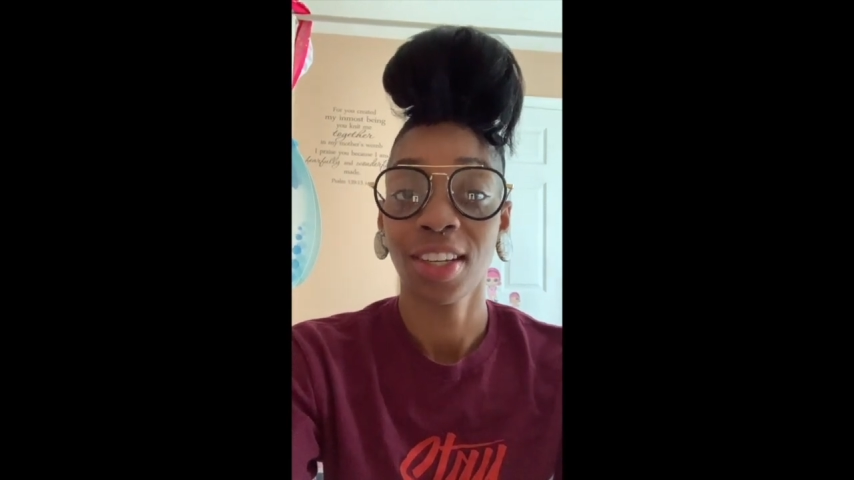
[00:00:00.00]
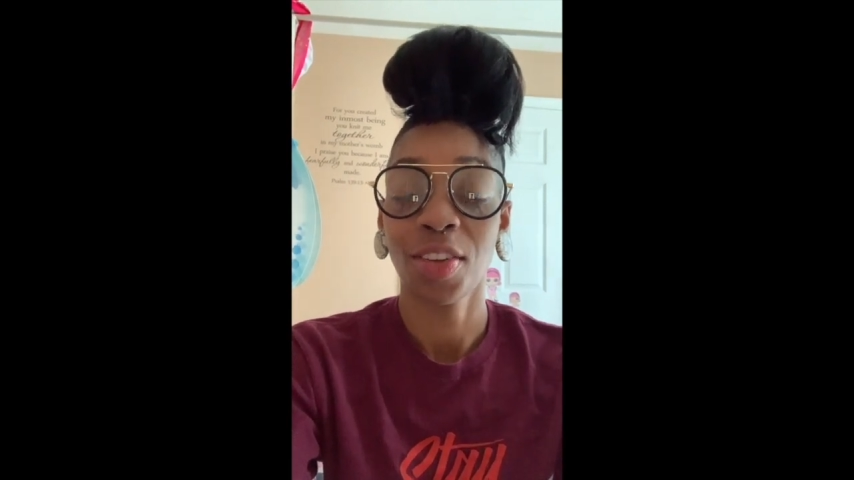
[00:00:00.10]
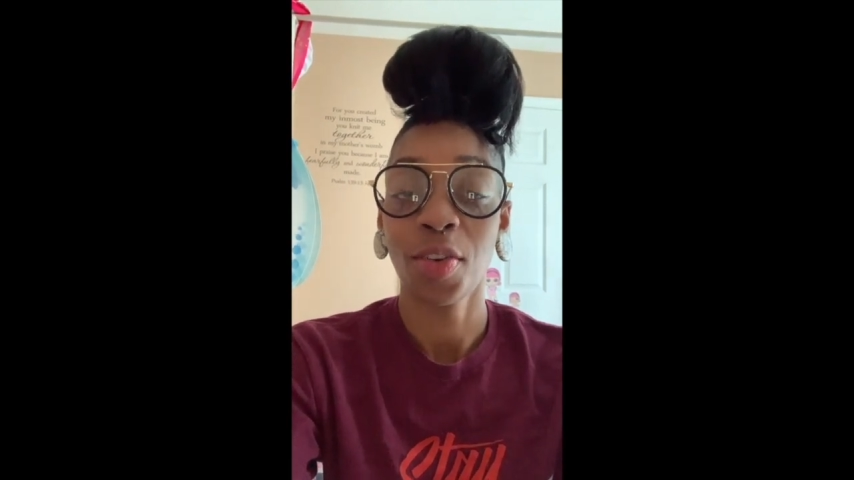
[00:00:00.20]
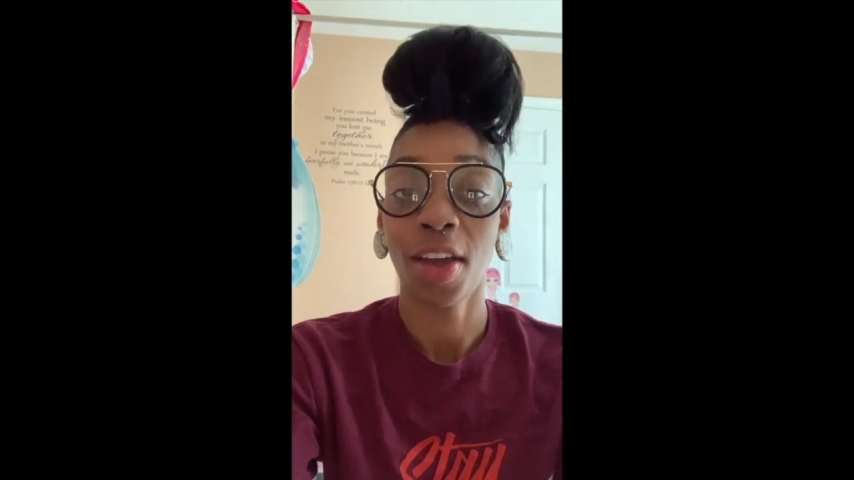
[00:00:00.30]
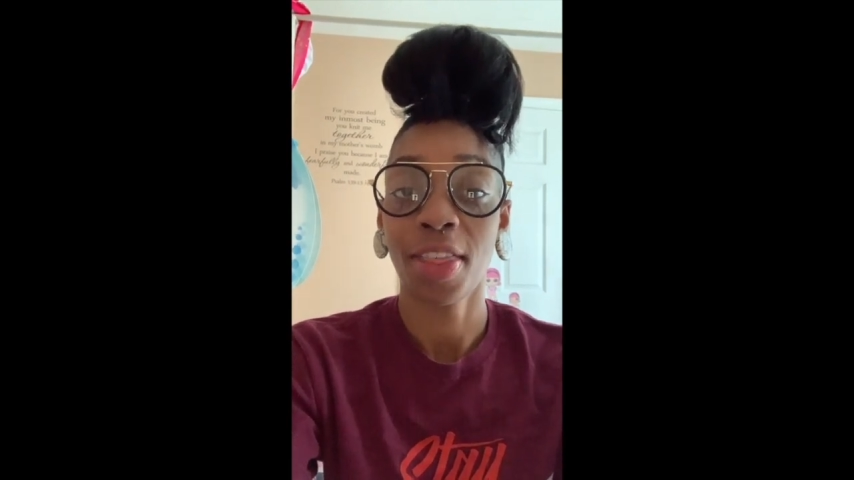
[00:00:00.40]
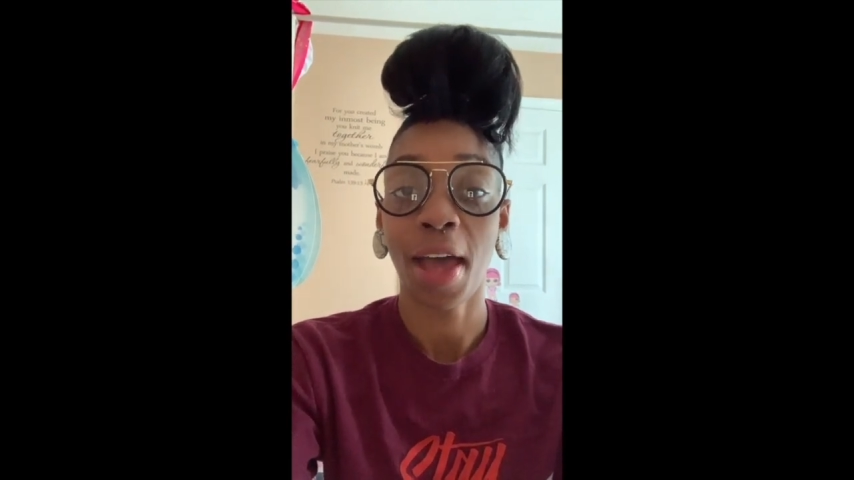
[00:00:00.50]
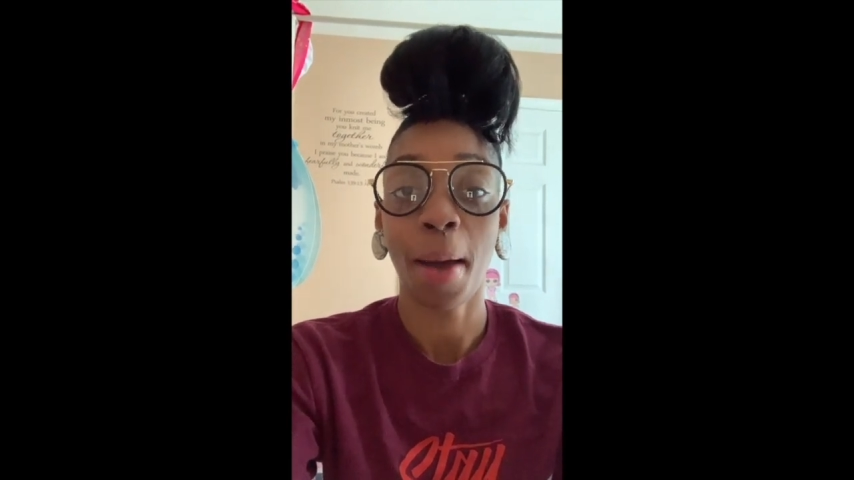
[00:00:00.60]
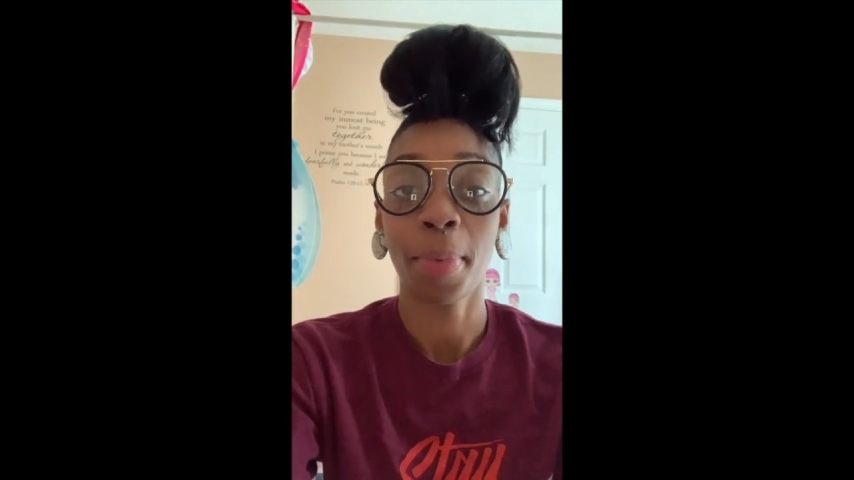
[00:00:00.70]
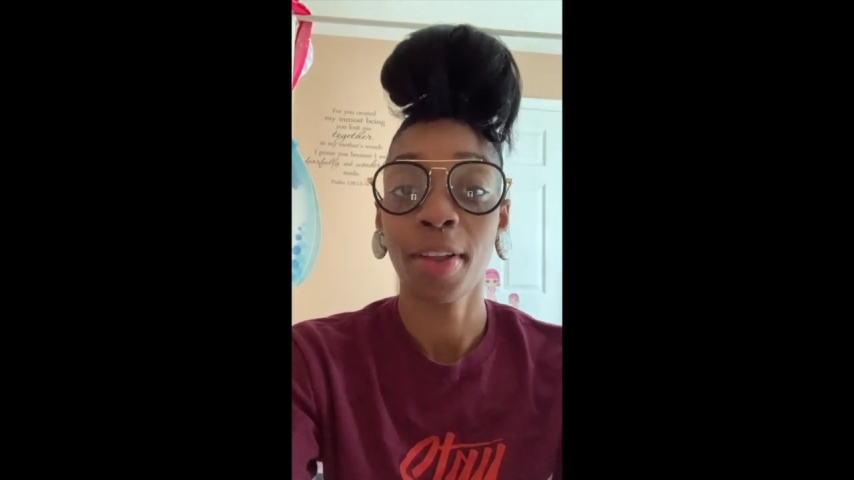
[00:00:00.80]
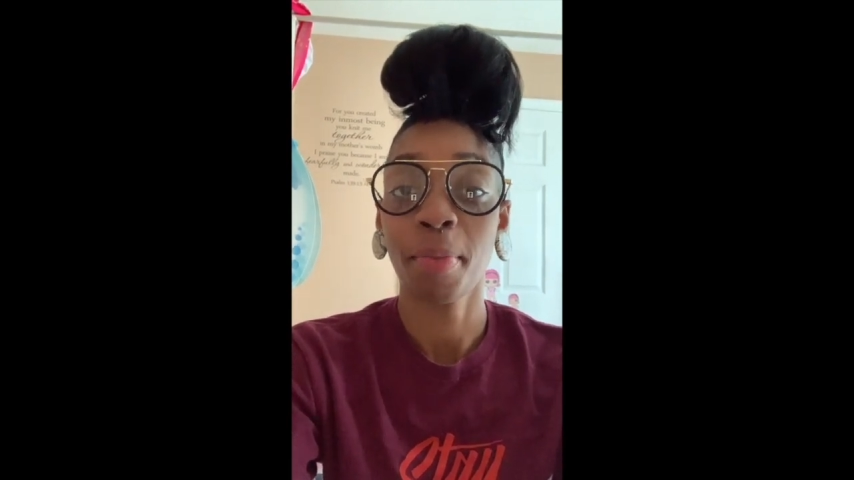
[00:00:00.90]
You are the
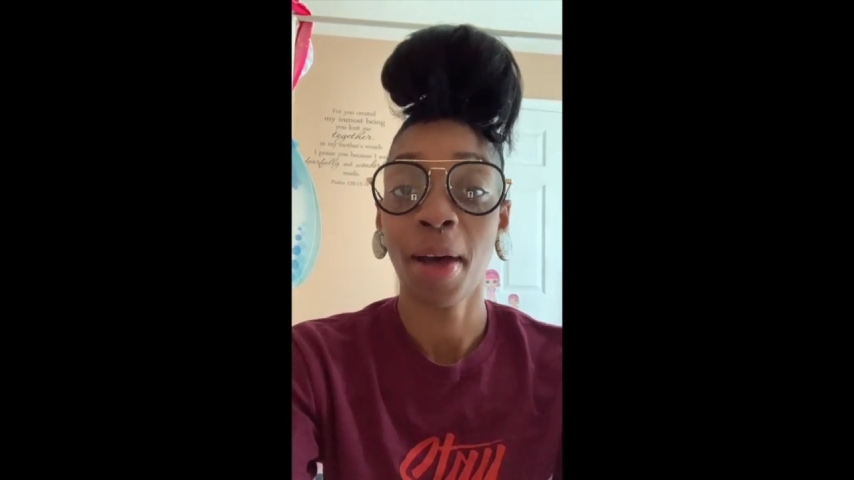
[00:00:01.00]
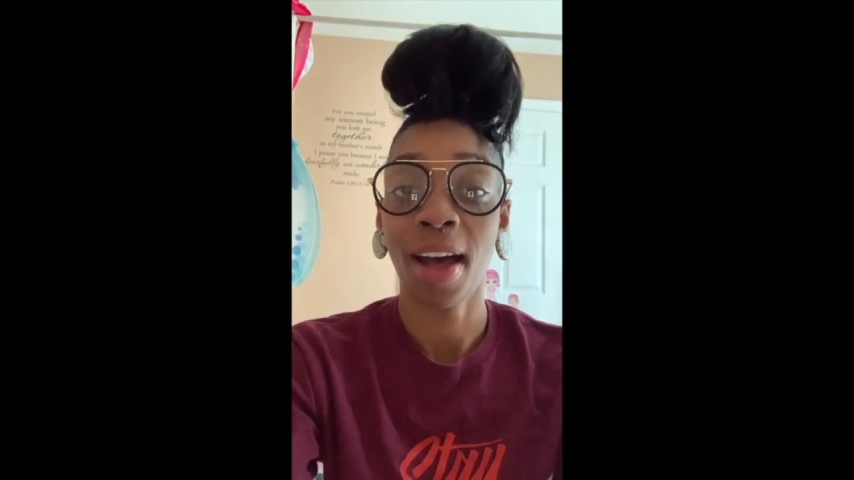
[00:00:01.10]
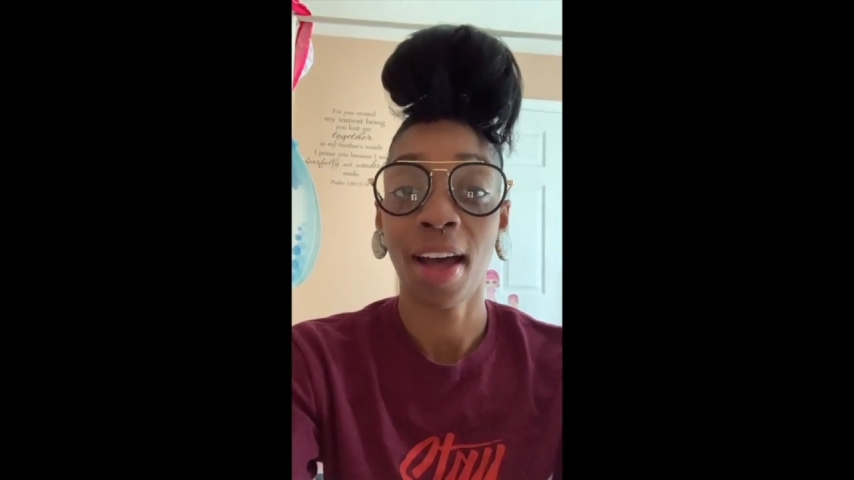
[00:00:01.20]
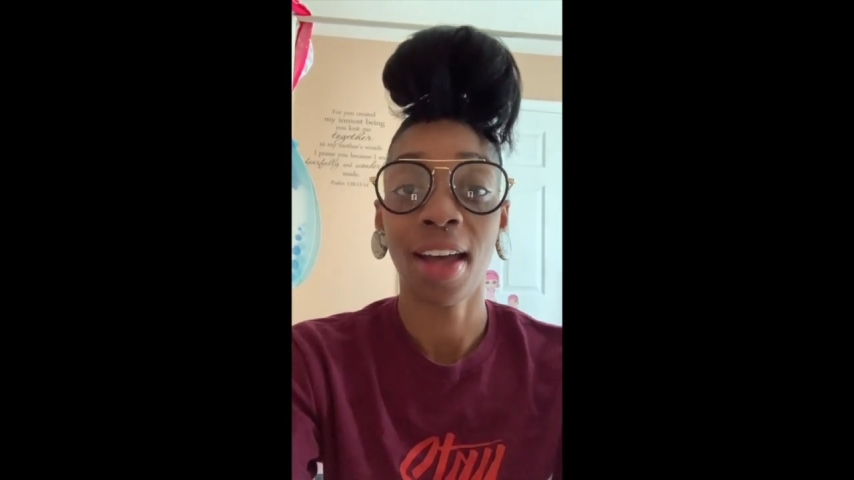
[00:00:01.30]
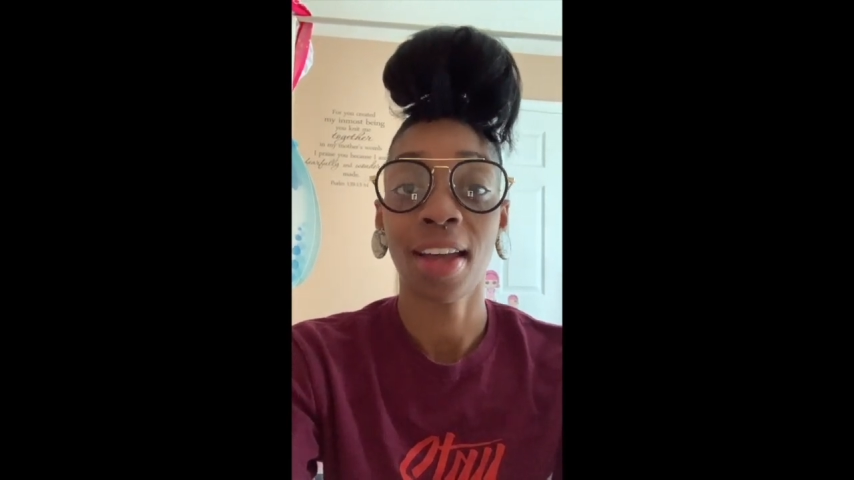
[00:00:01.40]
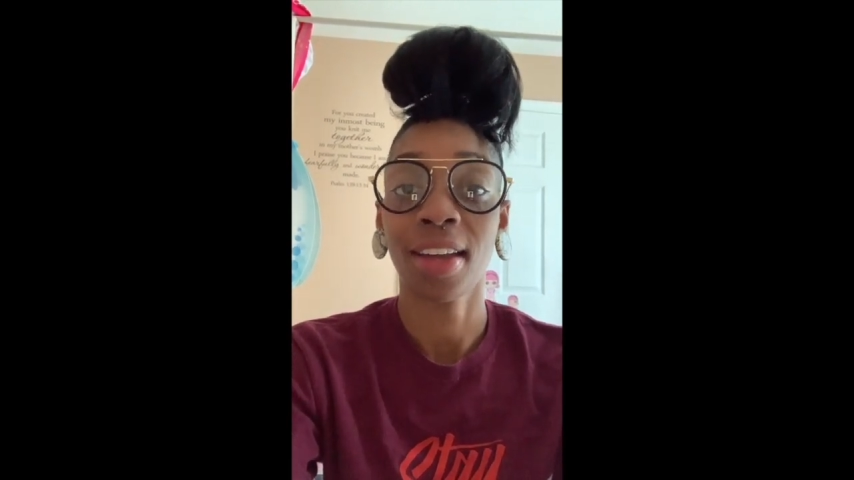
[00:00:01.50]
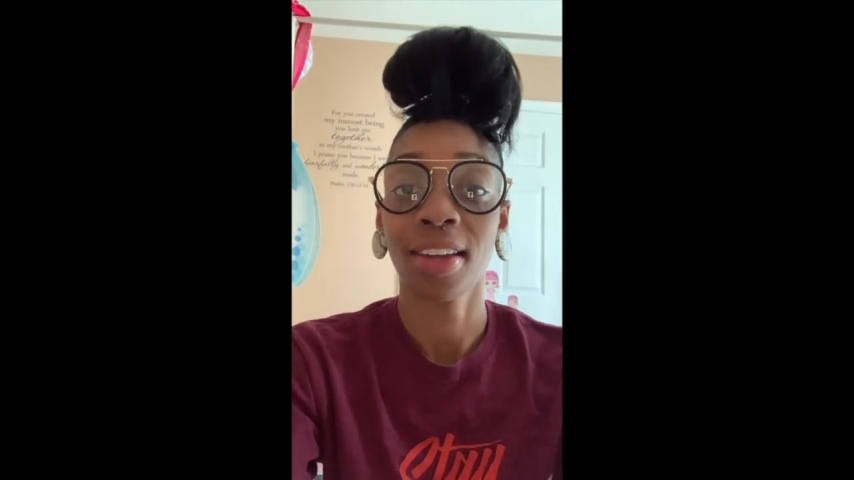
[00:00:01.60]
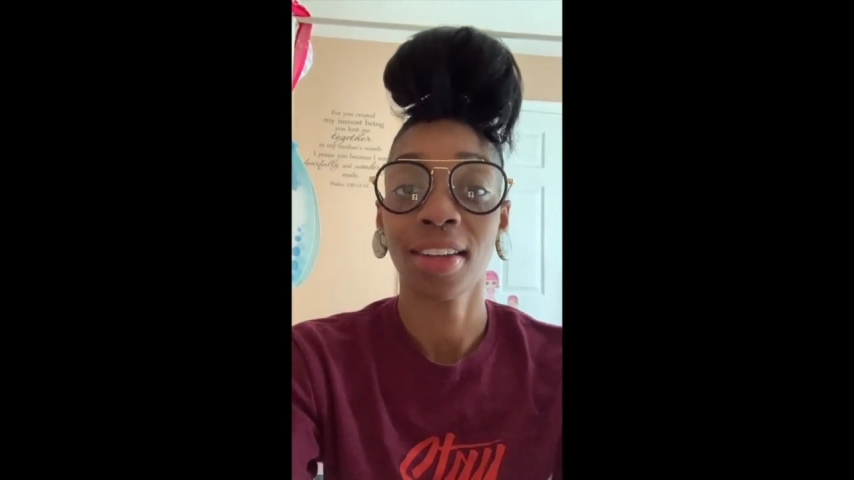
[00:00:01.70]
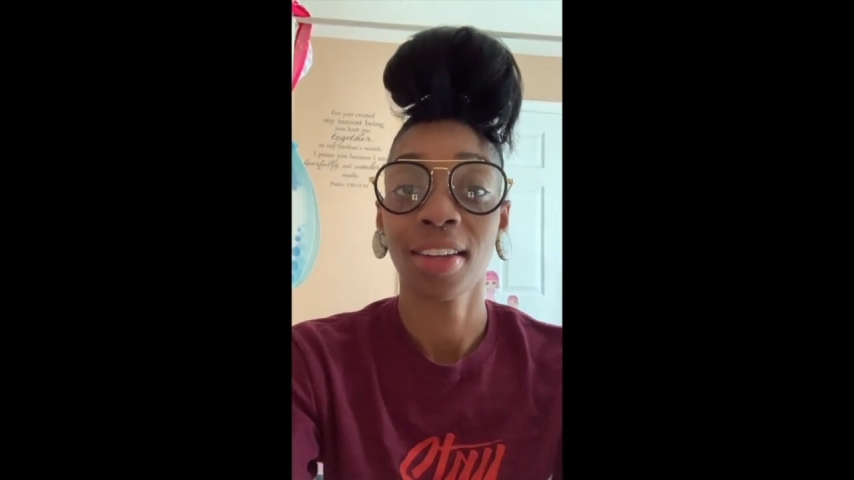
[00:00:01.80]
apple of my eye.